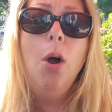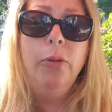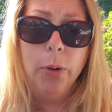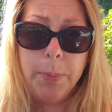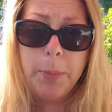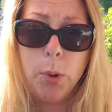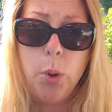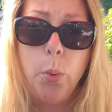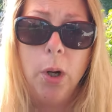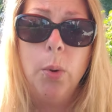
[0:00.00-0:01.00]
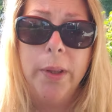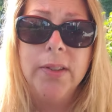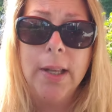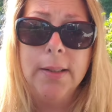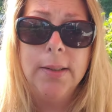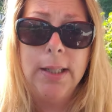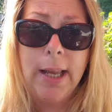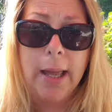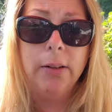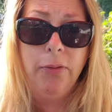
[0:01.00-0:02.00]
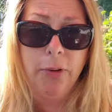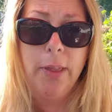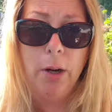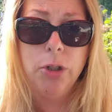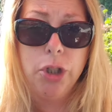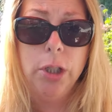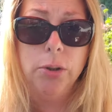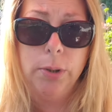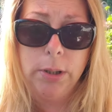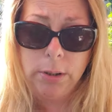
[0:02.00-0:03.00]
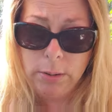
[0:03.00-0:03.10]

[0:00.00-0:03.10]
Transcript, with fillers: for people who work with Scentsy and for their children.